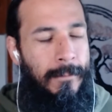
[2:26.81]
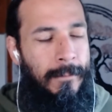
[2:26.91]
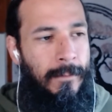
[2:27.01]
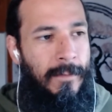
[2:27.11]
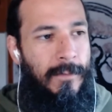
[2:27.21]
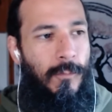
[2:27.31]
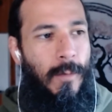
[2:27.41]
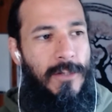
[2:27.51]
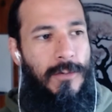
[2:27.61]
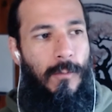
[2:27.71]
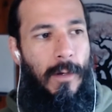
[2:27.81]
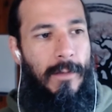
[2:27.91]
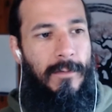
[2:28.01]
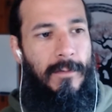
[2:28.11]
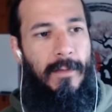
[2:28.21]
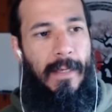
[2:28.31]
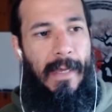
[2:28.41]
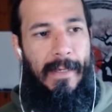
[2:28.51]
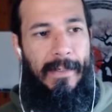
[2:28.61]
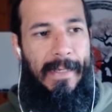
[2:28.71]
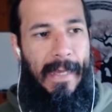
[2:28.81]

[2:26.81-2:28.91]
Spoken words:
the situation was they had